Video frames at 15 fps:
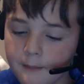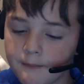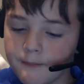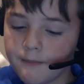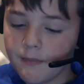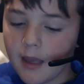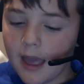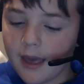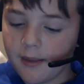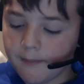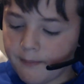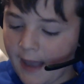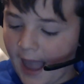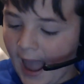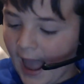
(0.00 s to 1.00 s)
and
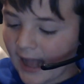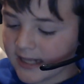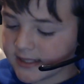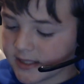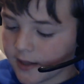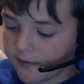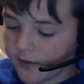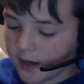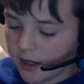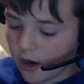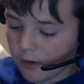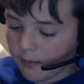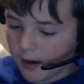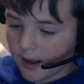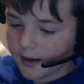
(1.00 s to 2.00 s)
past the video
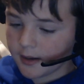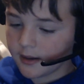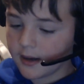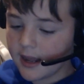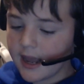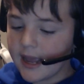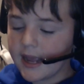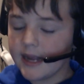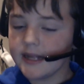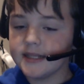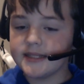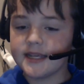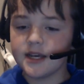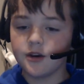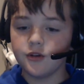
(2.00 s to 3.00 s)
button
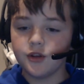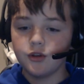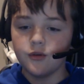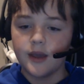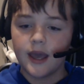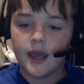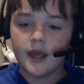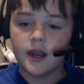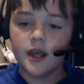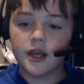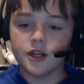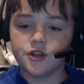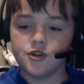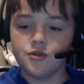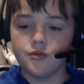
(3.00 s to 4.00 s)
until you get
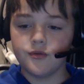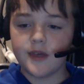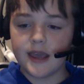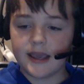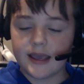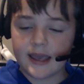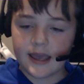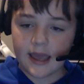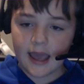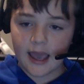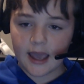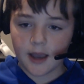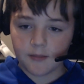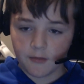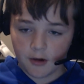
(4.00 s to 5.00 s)
to the
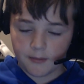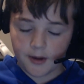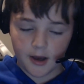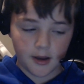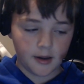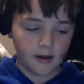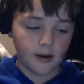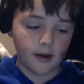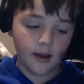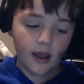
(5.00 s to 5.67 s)
camera button.